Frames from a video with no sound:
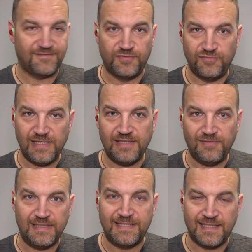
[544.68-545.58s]
have a really,
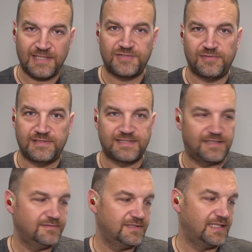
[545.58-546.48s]
really natural
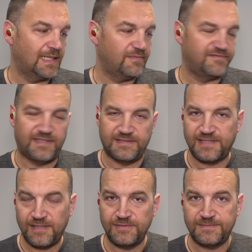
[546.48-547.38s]
sounding amplified
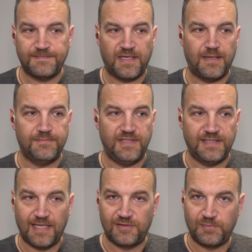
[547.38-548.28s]
sound.
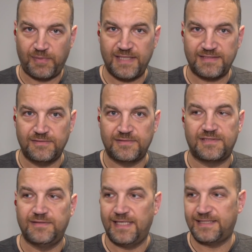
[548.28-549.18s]
You get good bass
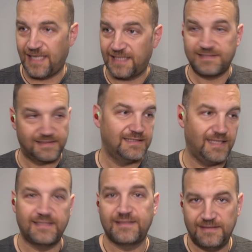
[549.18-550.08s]
notes through it. It's actually
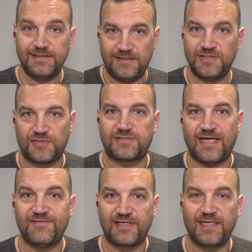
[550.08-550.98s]
like just
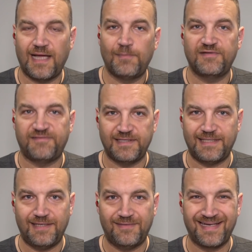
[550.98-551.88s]
having
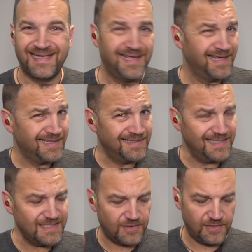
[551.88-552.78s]
amplified hearing.
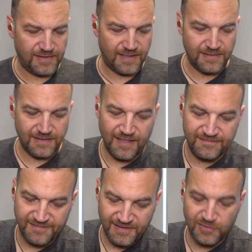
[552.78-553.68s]
These, on the other hand,
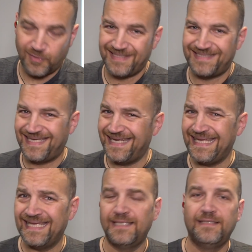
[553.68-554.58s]
I find quite
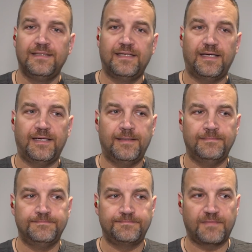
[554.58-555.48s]
tinny,
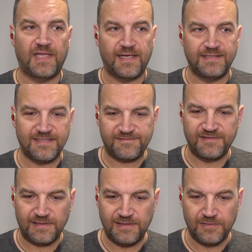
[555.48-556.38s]
and I
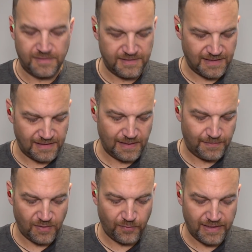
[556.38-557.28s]
definitely notice a little
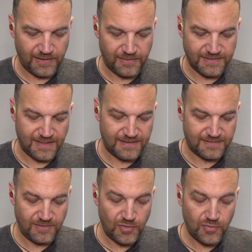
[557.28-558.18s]
bit of wind noise.
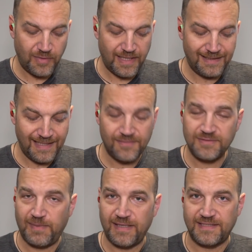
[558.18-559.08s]
It's nowhere near
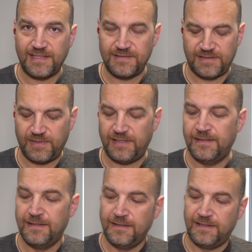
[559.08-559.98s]
as bad as it used to be.
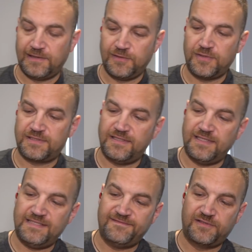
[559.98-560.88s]
You'll notice that
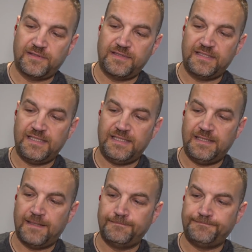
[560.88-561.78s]
these have got
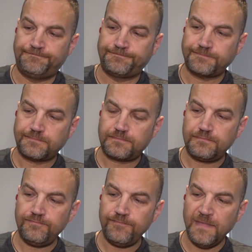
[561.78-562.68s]
the
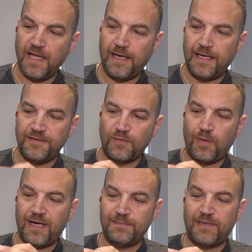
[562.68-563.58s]

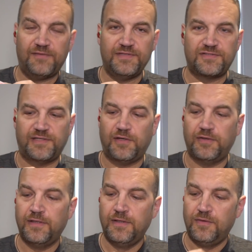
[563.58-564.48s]
wide battery tray
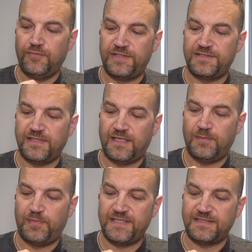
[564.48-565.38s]
on, which
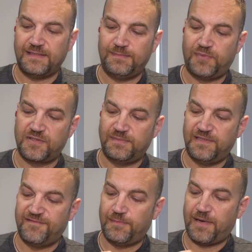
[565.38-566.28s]
basically puts a bit of a